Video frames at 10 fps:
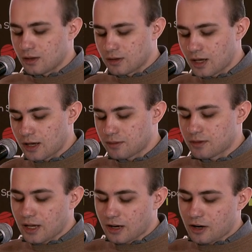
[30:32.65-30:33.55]
The
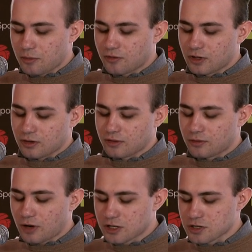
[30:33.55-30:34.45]
diagram of the
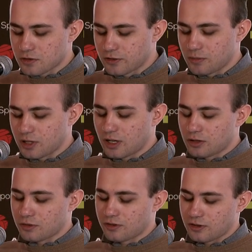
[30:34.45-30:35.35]
construction of the
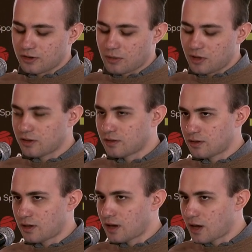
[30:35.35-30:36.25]
mediator system
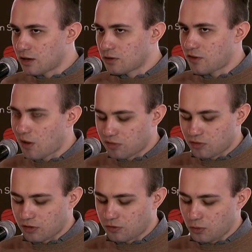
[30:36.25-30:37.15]
is a kind of
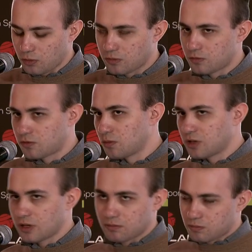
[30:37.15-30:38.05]
abstract view from
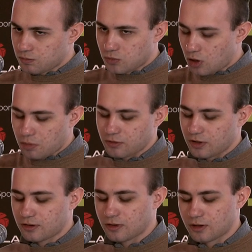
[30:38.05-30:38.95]
the top of
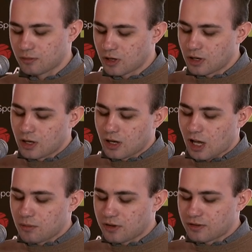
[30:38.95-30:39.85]
the system.
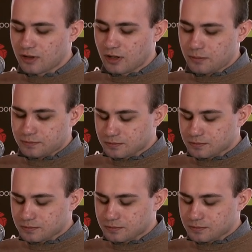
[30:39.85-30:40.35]
Can be seen